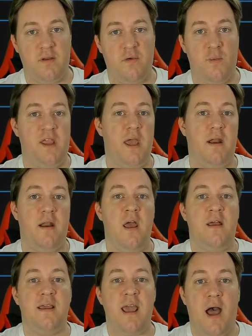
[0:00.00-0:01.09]
So we can
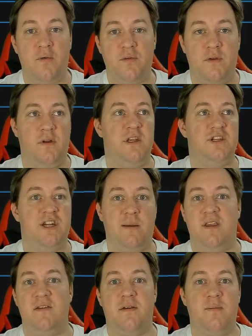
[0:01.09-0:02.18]
count, and each time
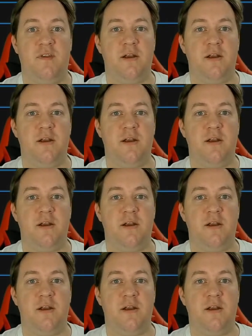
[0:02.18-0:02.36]
there is something,